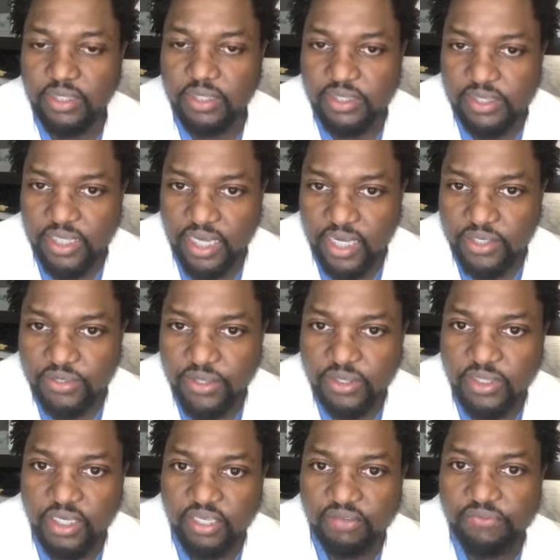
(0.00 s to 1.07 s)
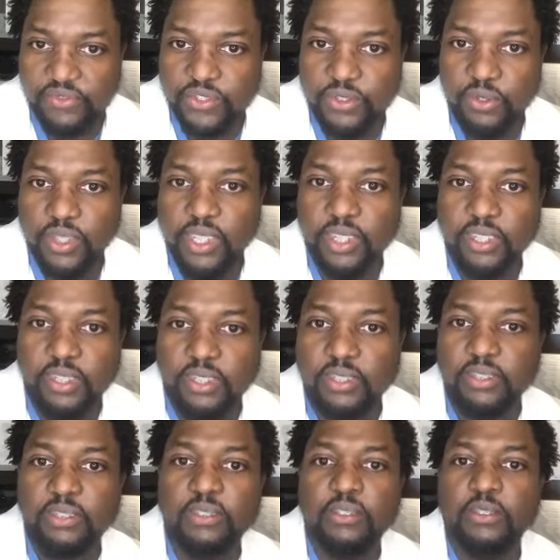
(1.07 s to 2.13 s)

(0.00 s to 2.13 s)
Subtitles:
Cassandra, thank you for joining in.